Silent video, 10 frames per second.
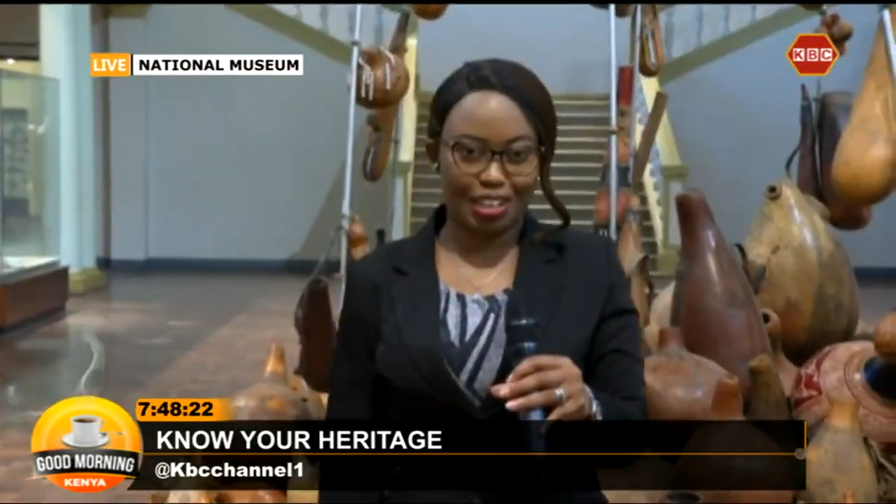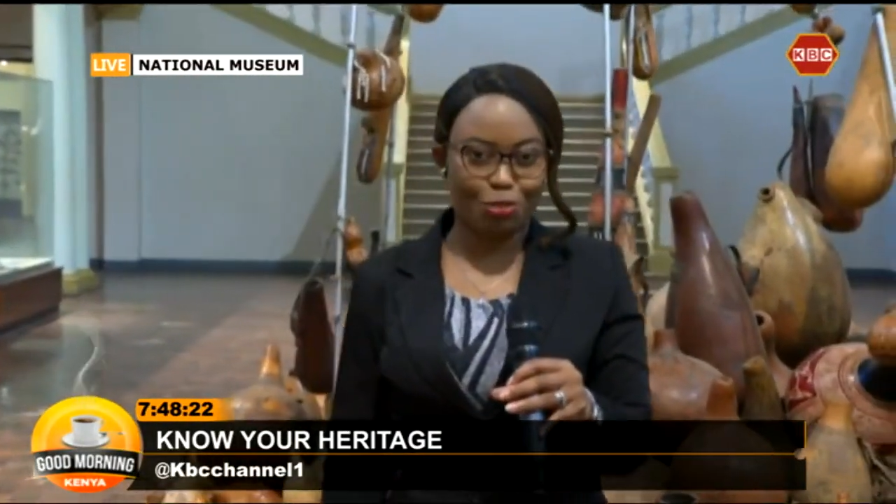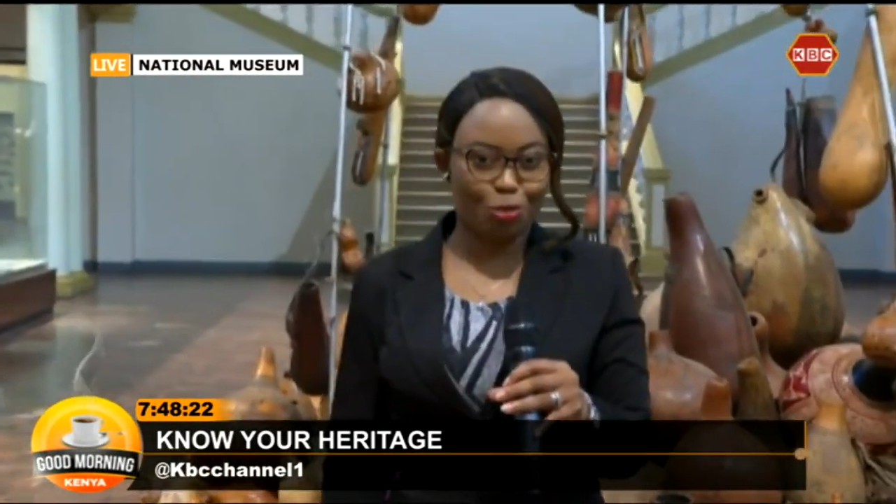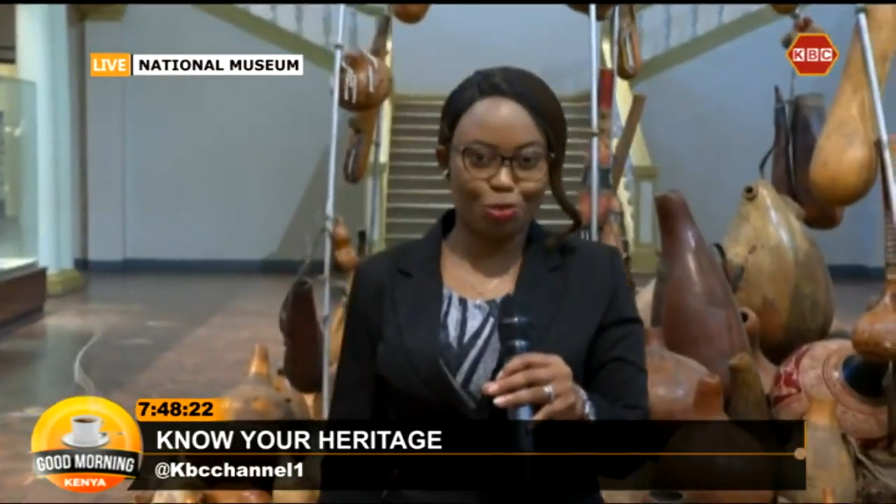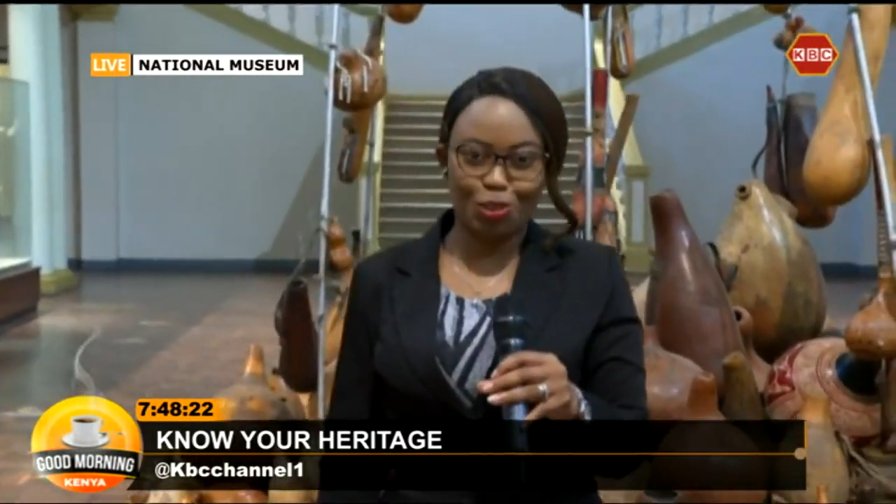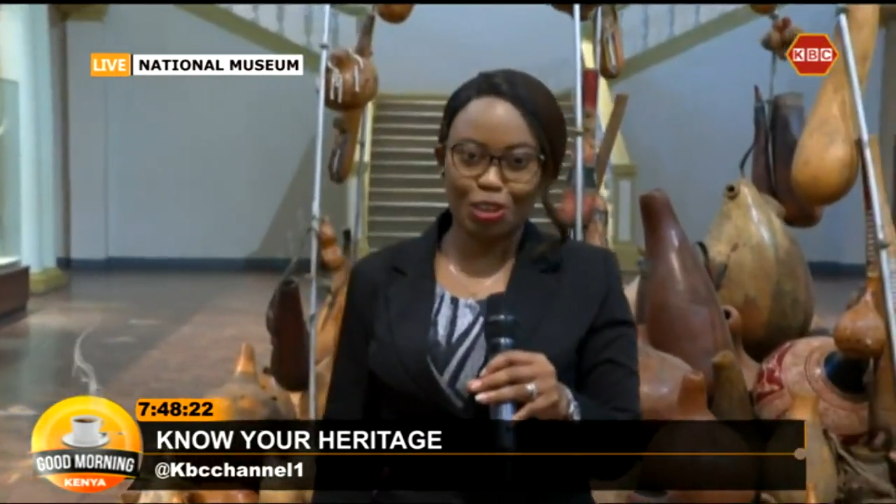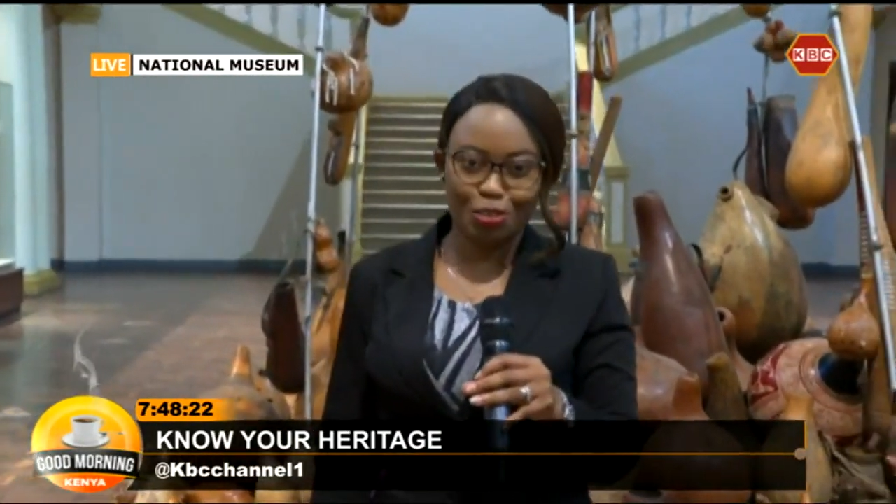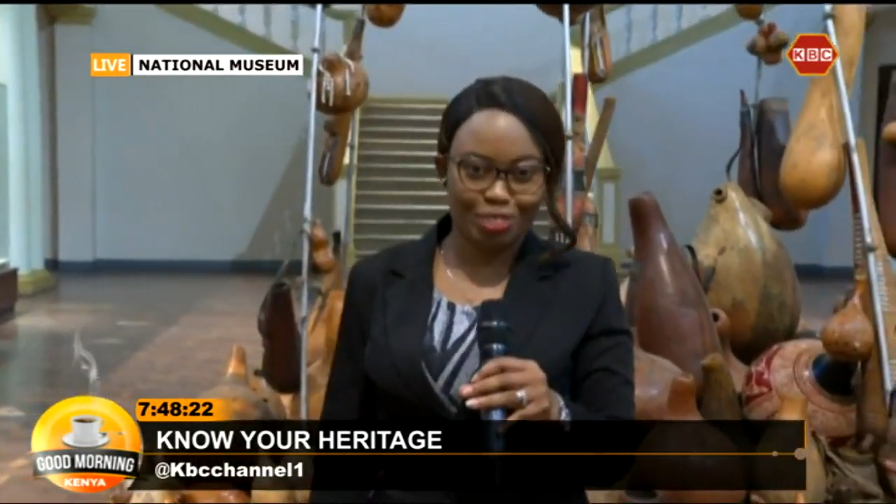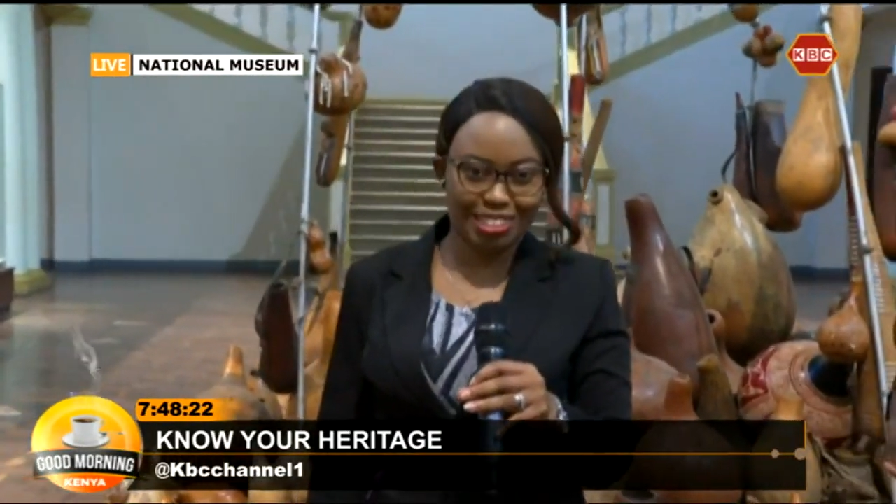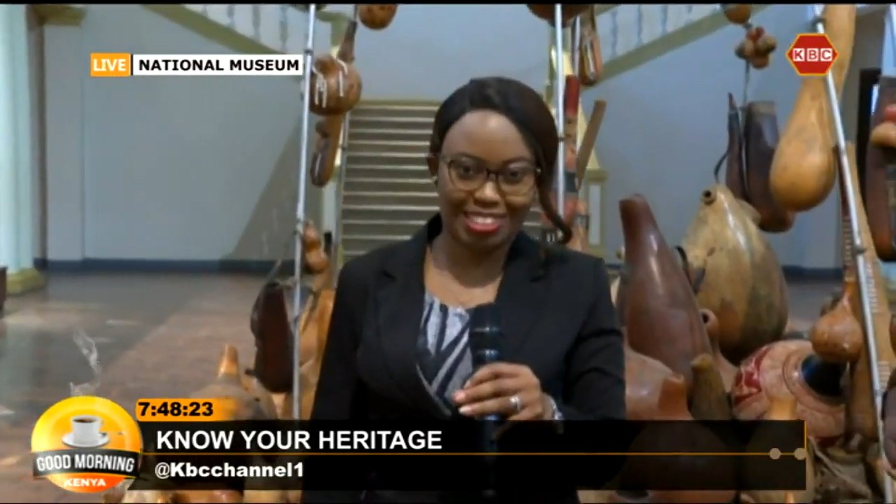If you've not
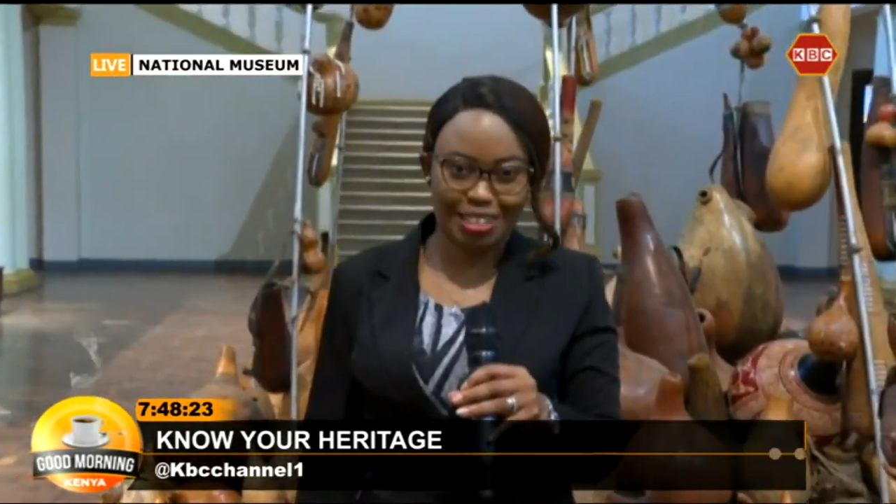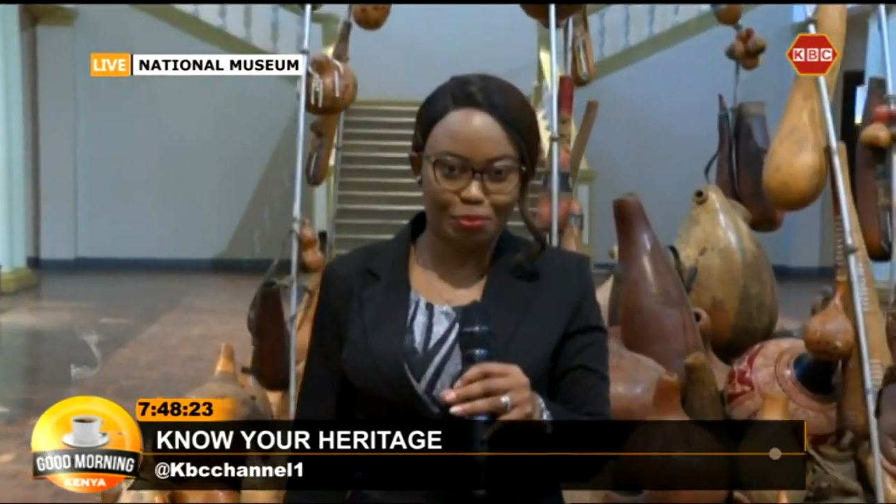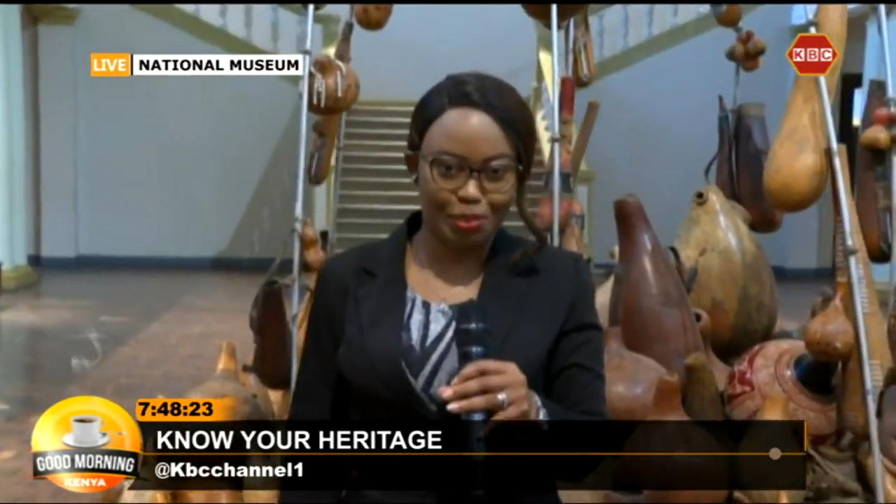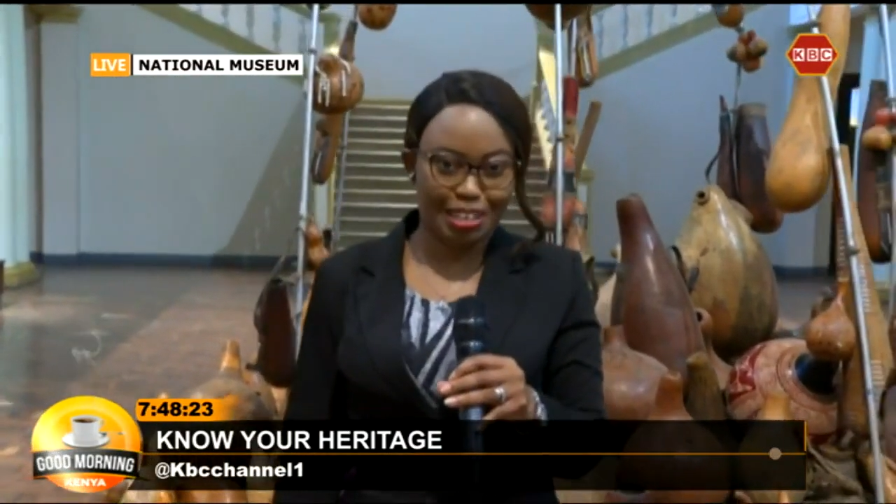visited